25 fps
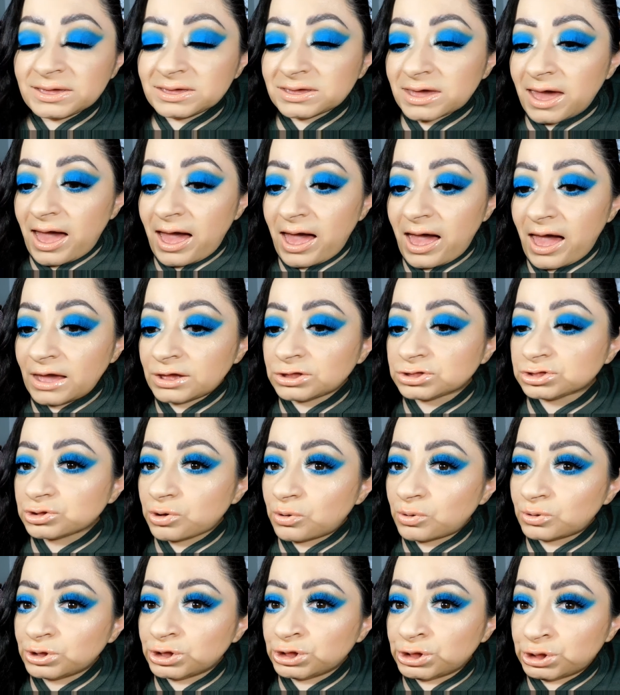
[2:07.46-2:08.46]
yeah, I
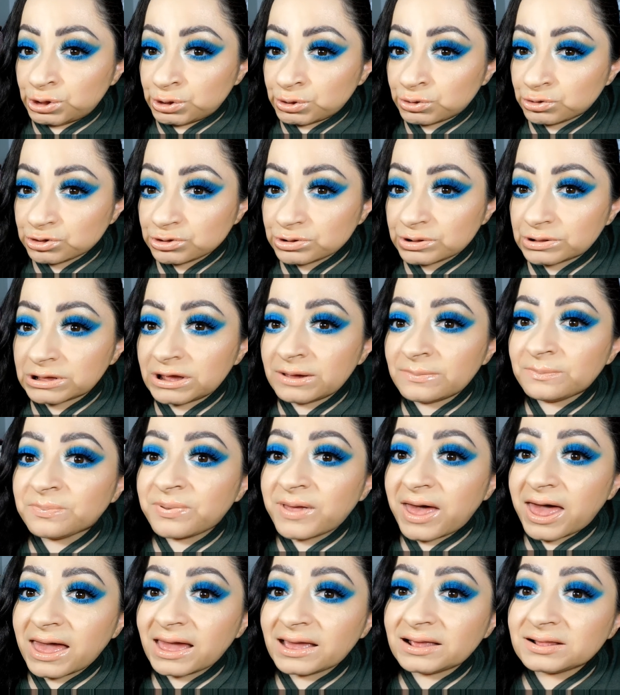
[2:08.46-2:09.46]
don't usually
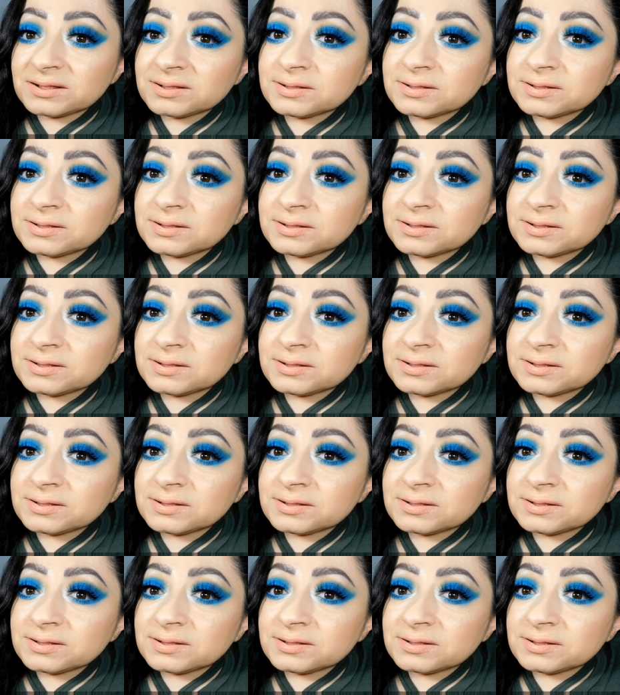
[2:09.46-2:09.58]
buy